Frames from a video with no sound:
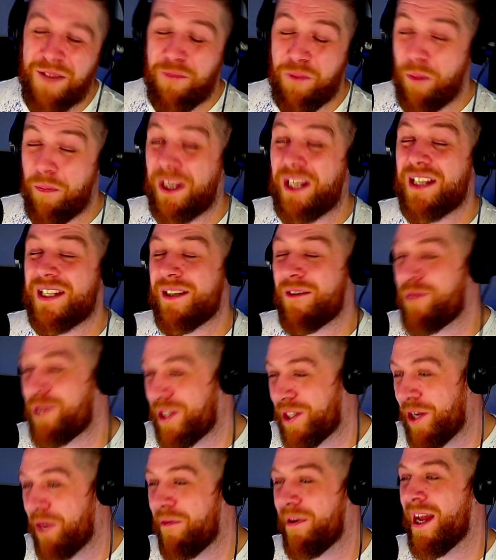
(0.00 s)
But because I was
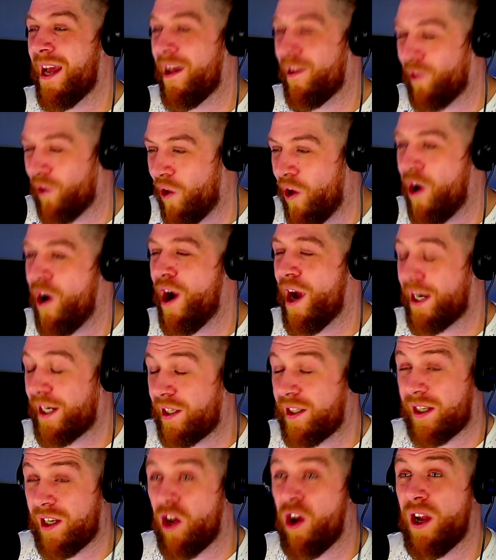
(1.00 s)
doing it a lot,
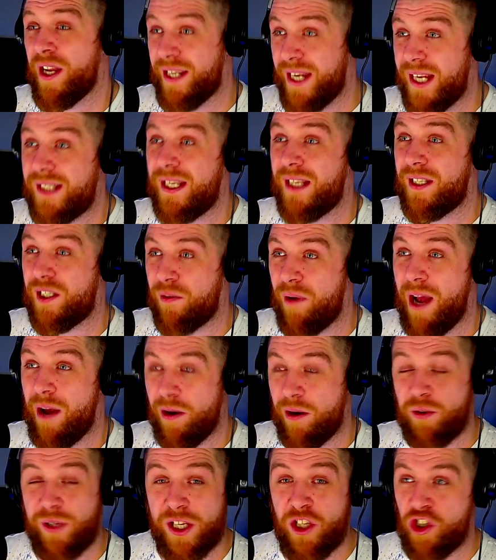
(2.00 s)
because I got addicted to it, I
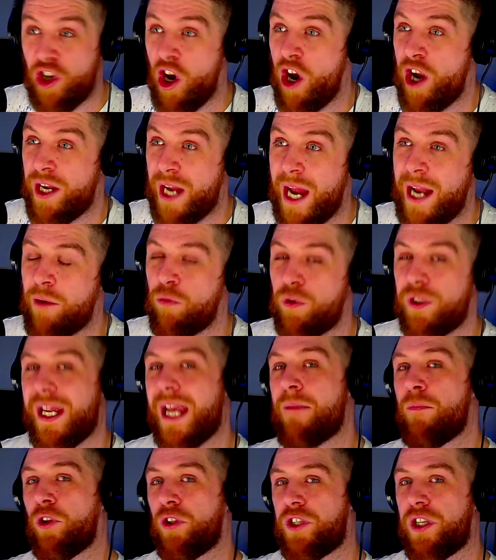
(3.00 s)
was enjoying it, and I was
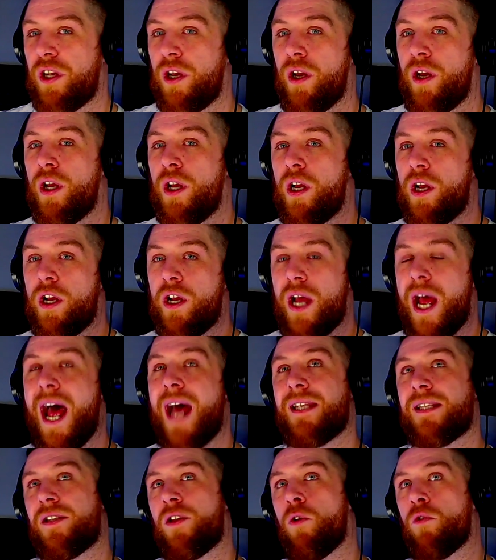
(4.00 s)
able to,
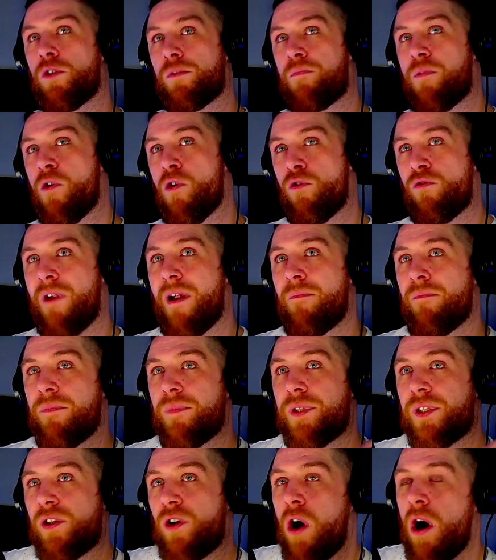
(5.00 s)
as those
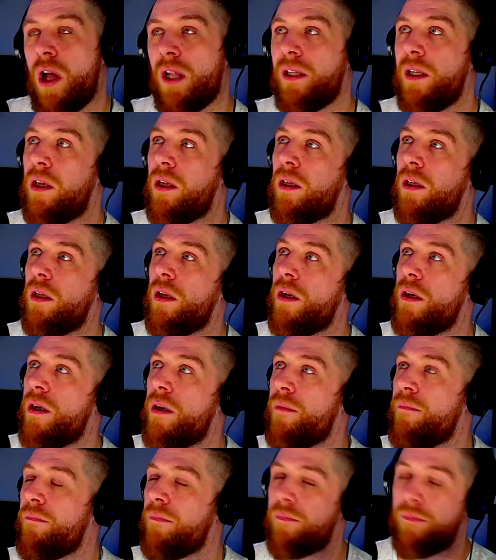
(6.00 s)
programs got a little.
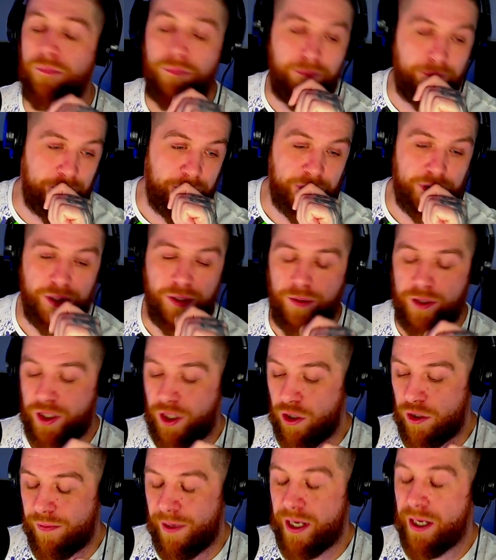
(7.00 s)
Excuse me.